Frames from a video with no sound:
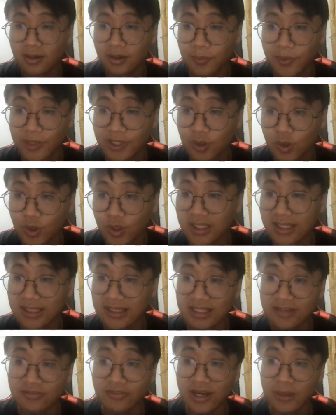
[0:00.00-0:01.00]
between the
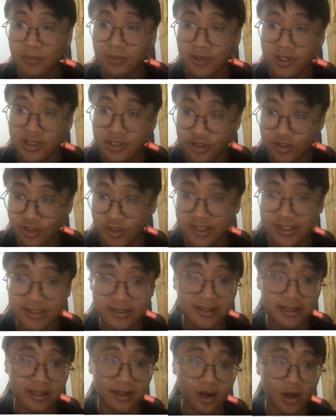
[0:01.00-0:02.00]
different
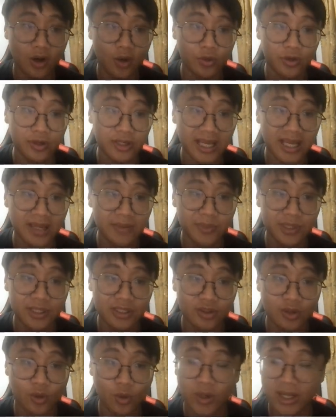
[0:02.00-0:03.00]
machines or can be
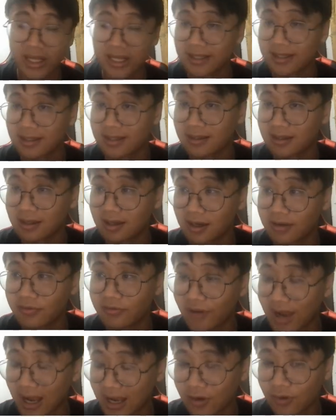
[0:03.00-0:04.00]
stored in a
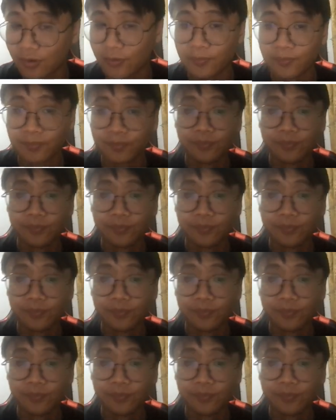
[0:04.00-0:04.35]
file.